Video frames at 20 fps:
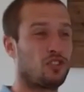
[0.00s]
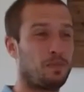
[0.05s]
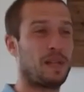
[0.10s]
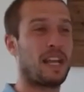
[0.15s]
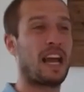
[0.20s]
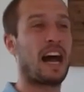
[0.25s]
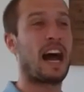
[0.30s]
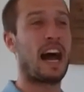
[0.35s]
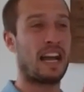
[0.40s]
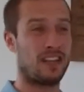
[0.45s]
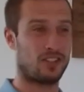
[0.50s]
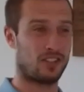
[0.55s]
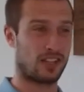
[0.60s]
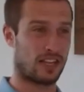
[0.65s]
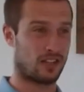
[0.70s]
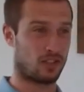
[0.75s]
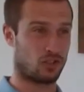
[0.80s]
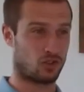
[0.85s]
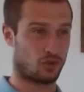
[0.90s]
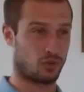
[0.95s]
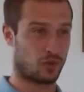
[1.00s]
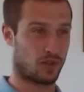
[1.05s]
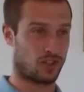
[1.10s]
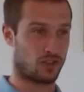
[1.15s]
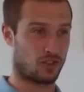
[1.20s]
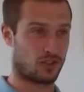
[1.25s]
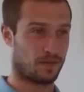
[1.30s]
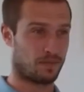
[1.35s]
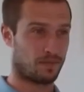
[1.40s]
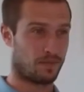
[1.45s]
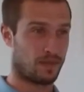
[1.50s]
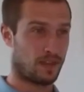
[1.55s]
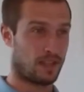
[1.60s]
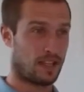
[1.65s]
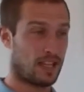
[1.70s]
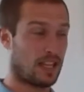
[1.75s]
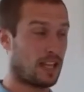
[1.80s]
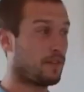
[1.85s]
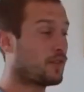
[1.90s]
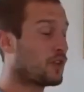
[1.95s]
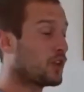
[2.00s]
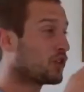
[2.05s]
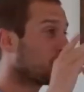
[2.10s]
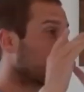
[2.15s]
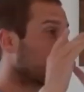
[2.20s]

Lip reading: behind dinosaurs? If you're